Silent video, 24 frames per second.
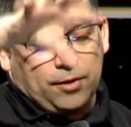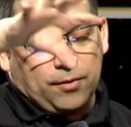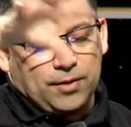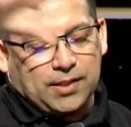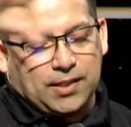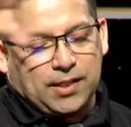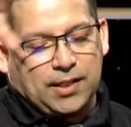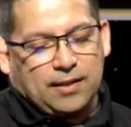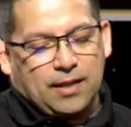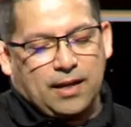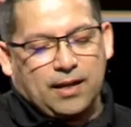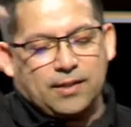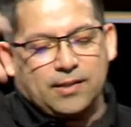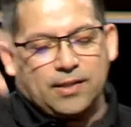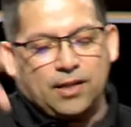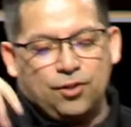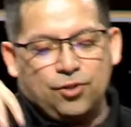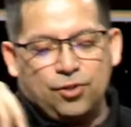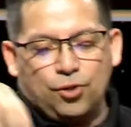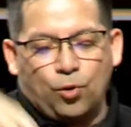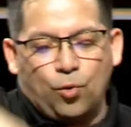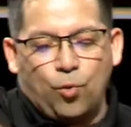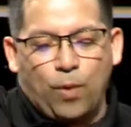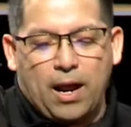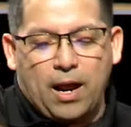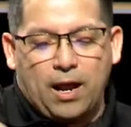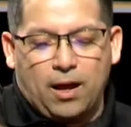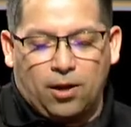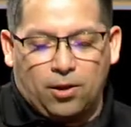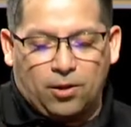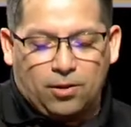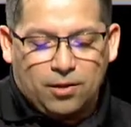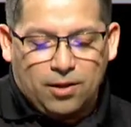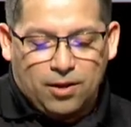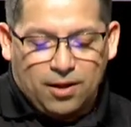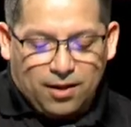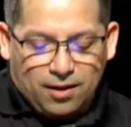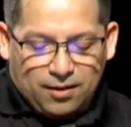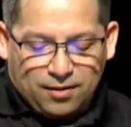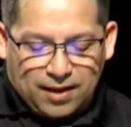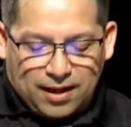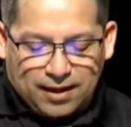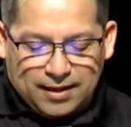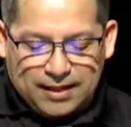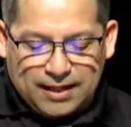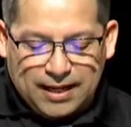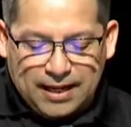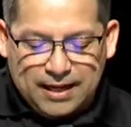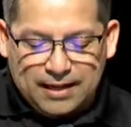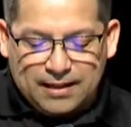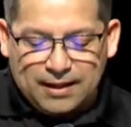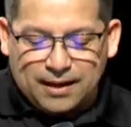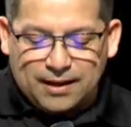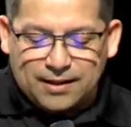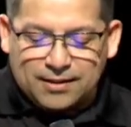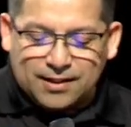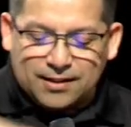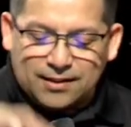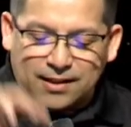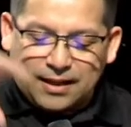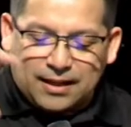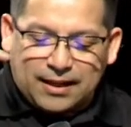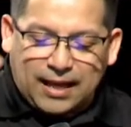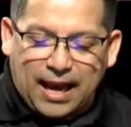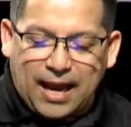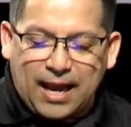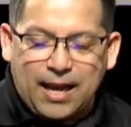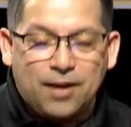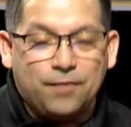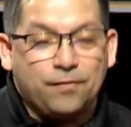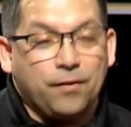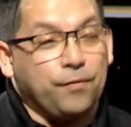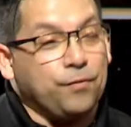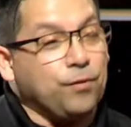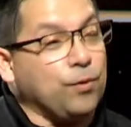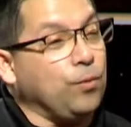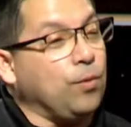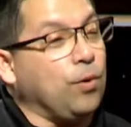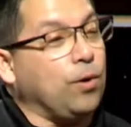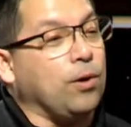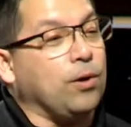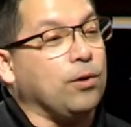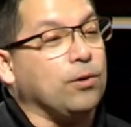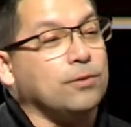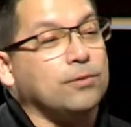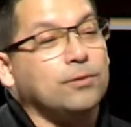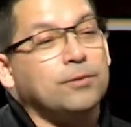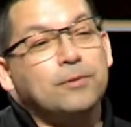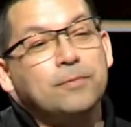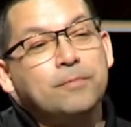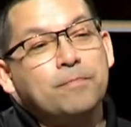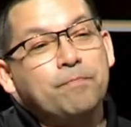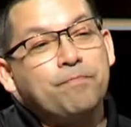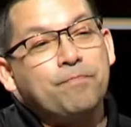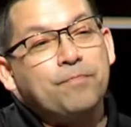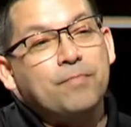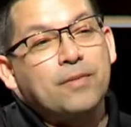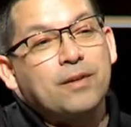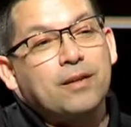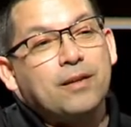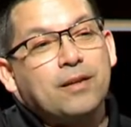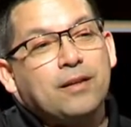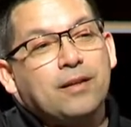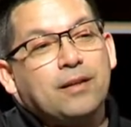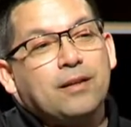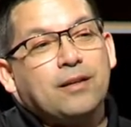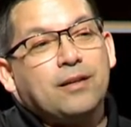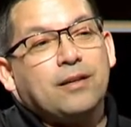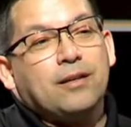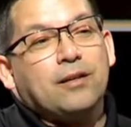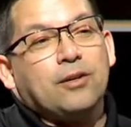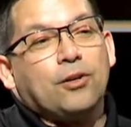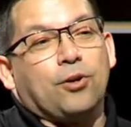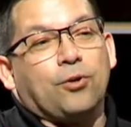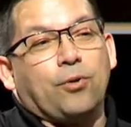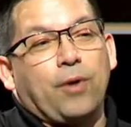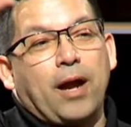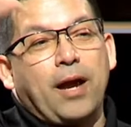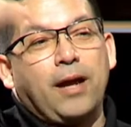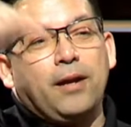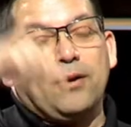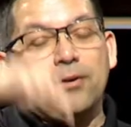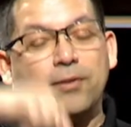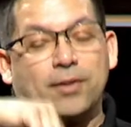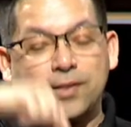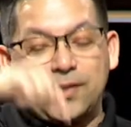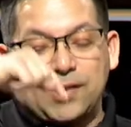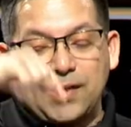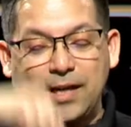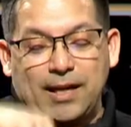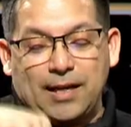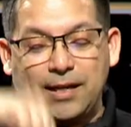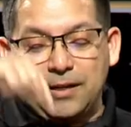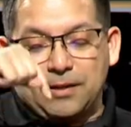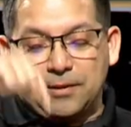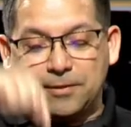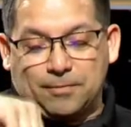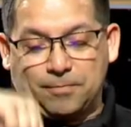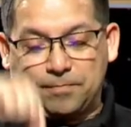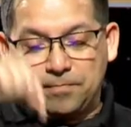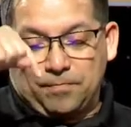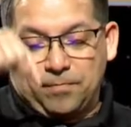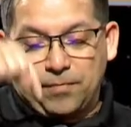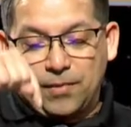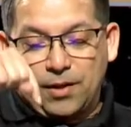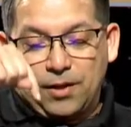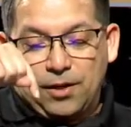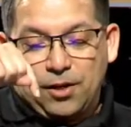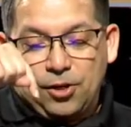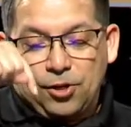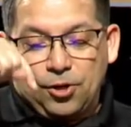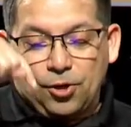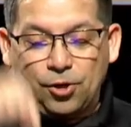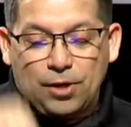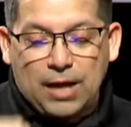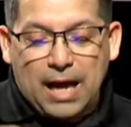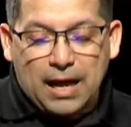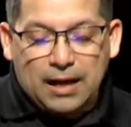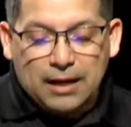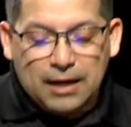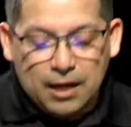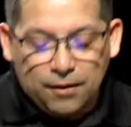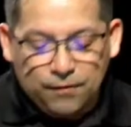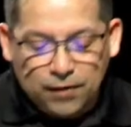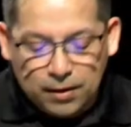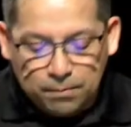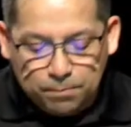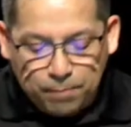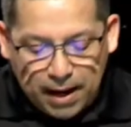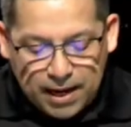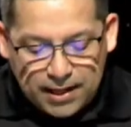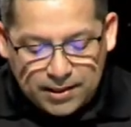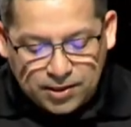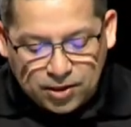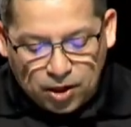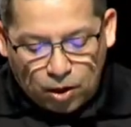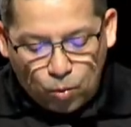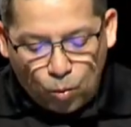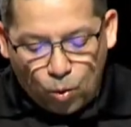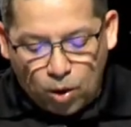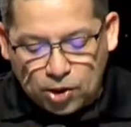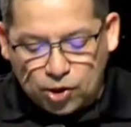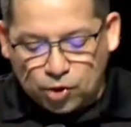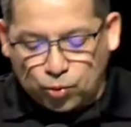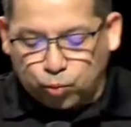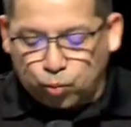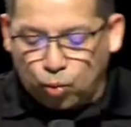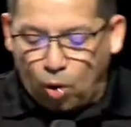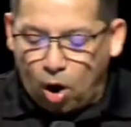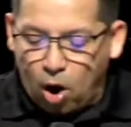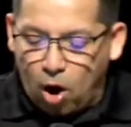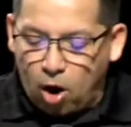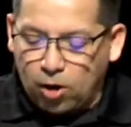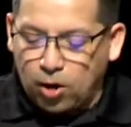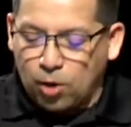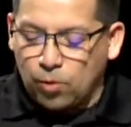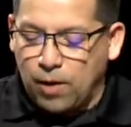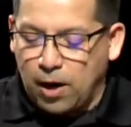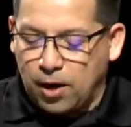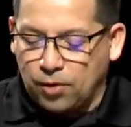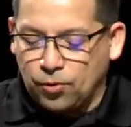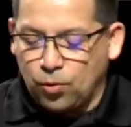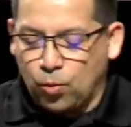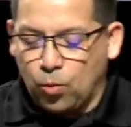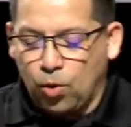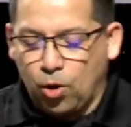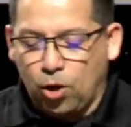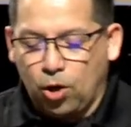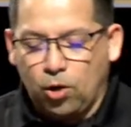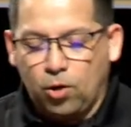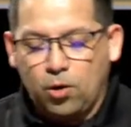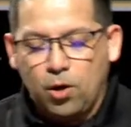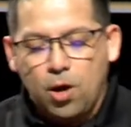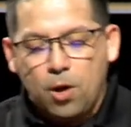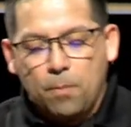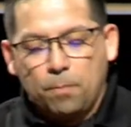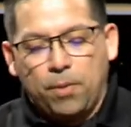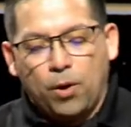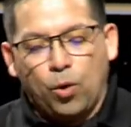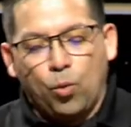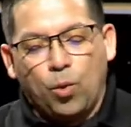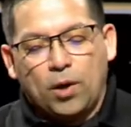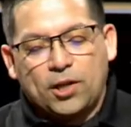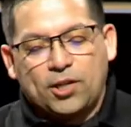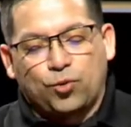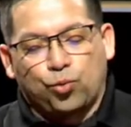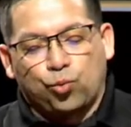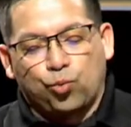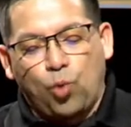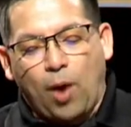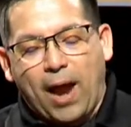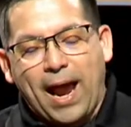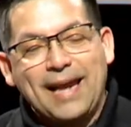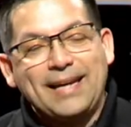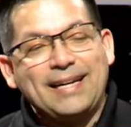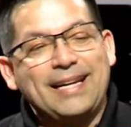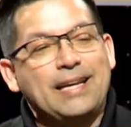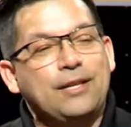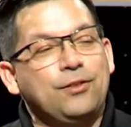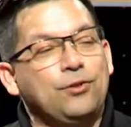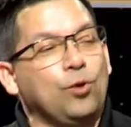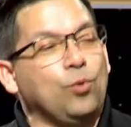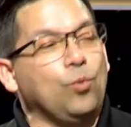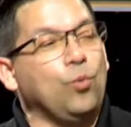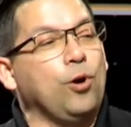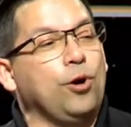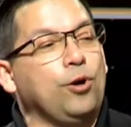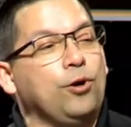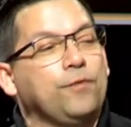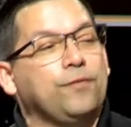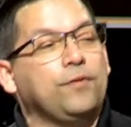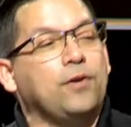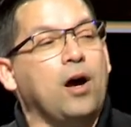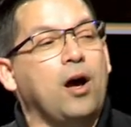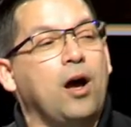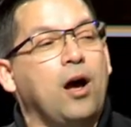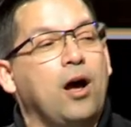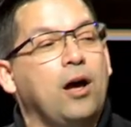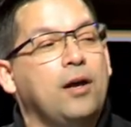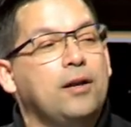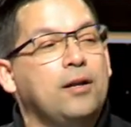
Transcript: is he that is in your well than he that is in the cave of the world. Greater is he. You're not living based on what's wrong around the world, but what's right in the Word of God.